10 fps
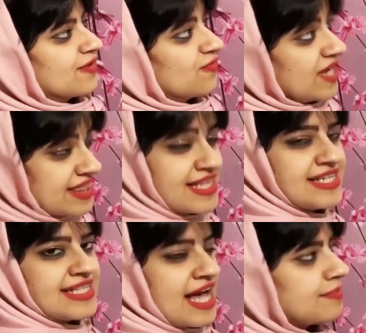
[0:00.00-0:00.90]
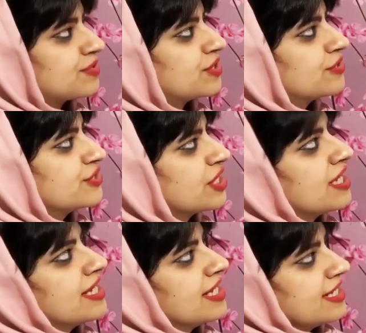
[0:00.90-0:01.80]
With this approach,
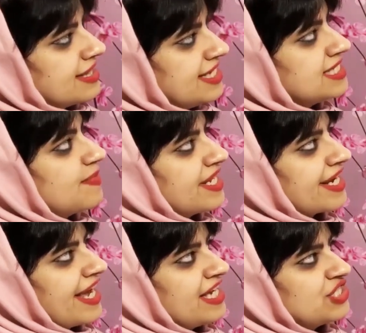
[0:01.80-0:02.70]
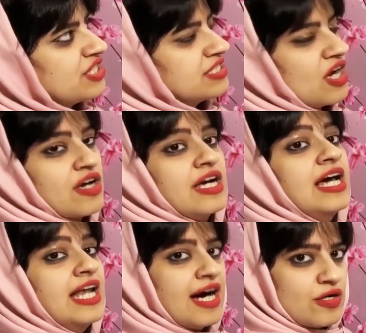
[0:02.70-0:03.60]
these medications are
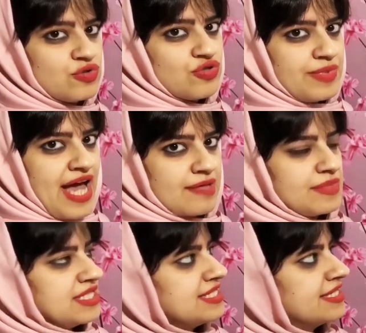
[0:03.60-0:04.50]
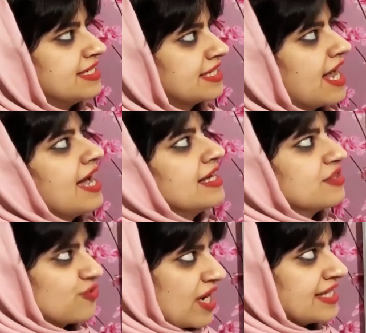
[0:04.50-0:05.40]
allowed to be administered
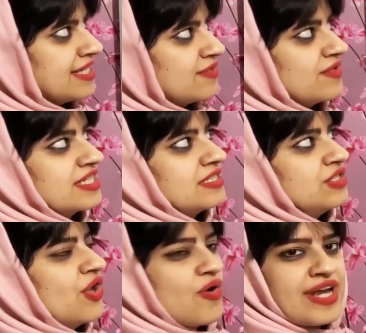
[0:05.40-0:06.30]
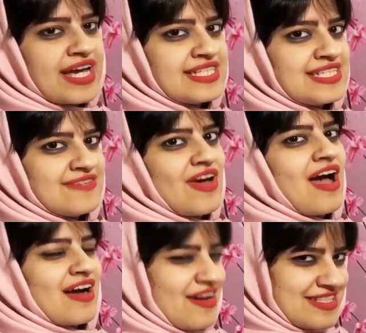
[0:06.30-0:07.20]
together with no negative
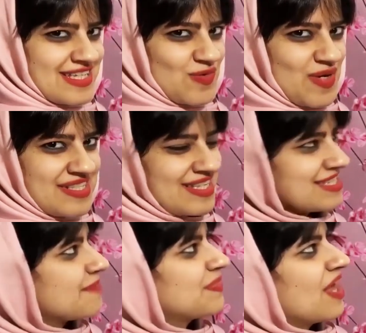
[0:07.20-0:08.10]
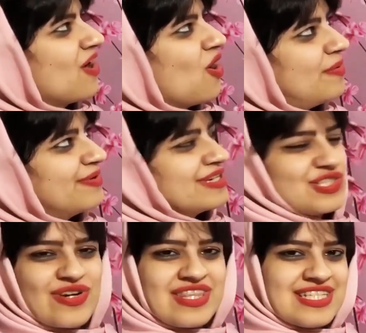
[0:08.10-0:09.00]
consequences. Hope you
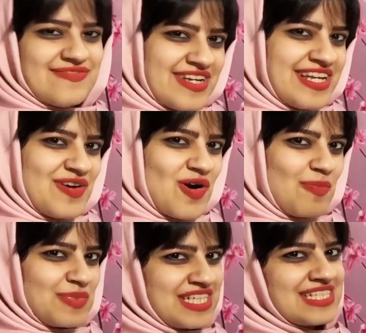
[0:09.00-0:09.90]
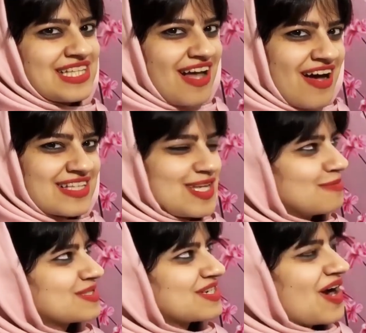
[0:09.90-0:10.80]
enjoyed this video. Please like,
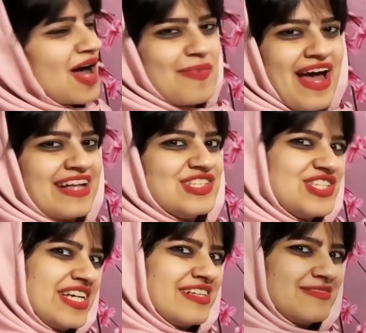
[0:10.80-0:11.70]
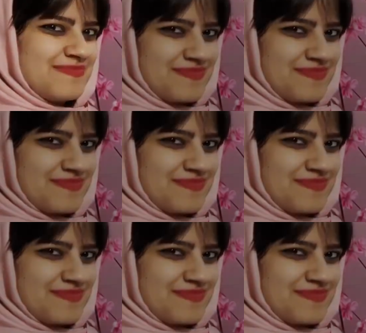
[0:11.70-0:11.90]
subscribe and share.